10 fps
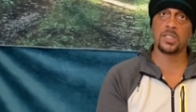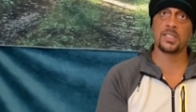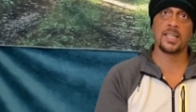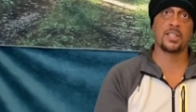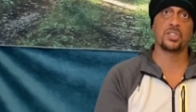is
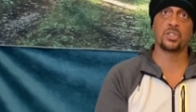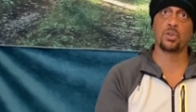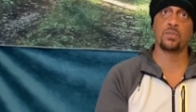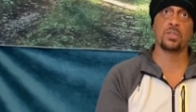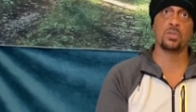not
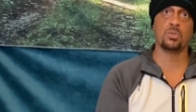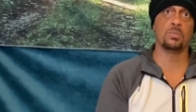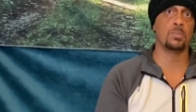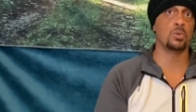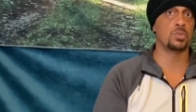serving you the
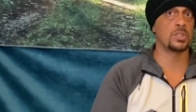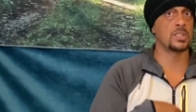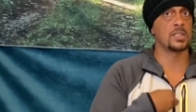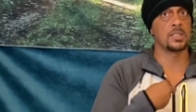most